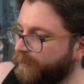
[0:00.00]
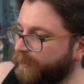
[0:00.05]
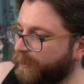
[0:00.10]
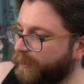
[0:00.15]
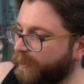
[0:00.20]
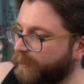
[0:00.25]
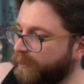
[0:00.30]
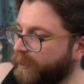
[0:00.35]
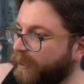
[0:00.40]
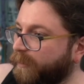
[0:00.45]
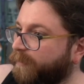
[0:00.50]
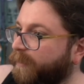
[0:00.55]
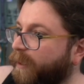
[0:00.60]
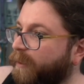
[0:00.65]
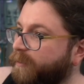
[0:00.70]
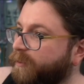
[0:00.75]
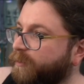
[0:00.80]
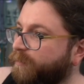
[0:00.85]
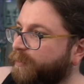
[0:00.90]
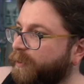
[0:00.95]
to
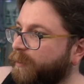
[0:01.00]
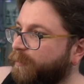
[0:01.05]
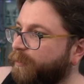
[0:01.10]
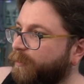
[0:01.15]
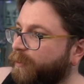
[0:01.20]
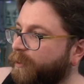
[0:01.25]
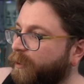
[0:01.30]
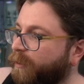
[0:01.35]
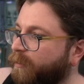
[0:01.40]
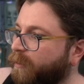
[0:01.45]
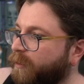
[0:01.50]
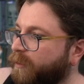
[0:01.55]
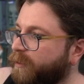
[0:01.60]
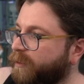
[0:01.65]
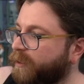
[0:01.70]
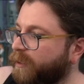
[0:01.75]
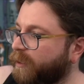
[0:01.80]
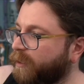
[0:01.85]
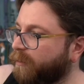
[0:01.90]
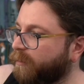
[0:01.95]
10,000 people here. Let's
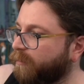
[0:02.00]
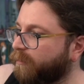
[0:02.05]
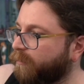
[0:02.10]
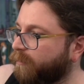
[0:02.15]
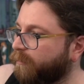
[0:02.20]
see.